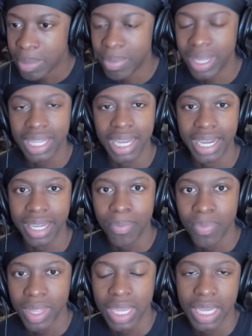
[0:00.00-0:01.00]
But, like,
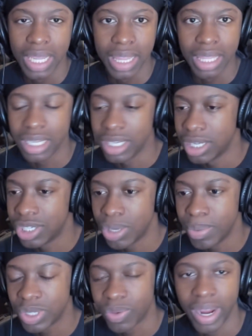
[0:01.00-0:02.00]
there's so
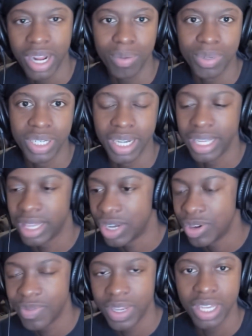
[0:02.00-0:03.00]
much random shit in
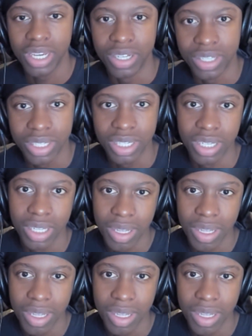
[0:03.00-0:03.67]
lone videos.